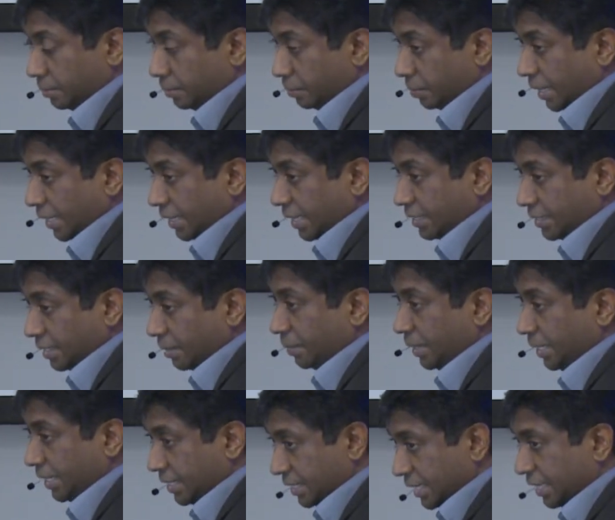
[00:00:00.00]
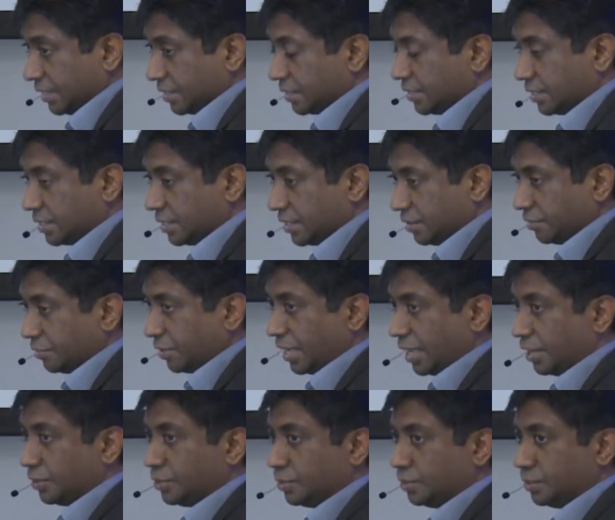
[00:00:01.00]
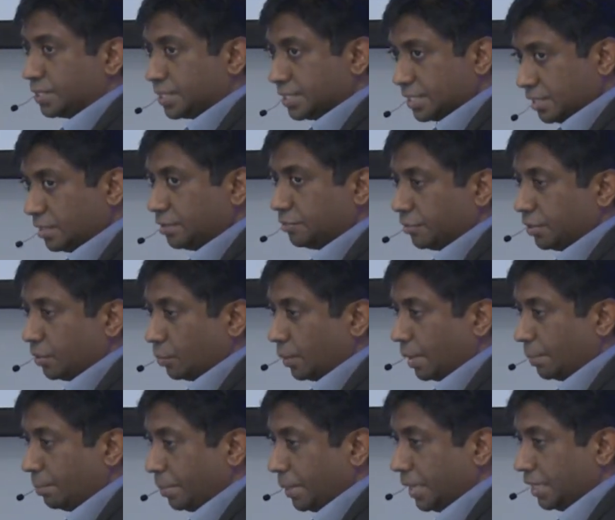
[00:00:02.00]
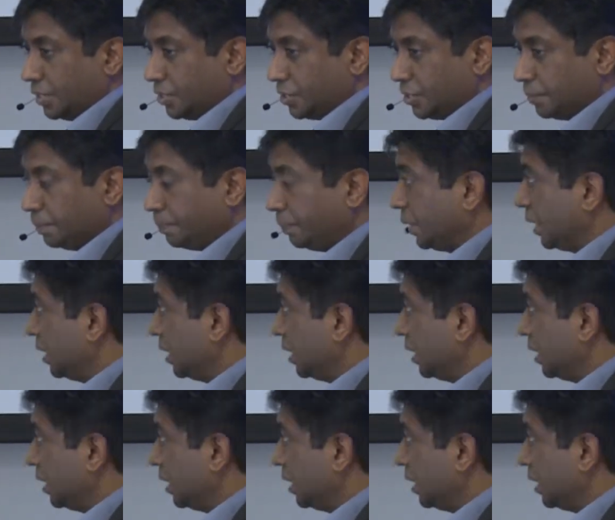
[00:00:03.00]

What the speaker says: By that, I mean it tells the server how to serve a web page.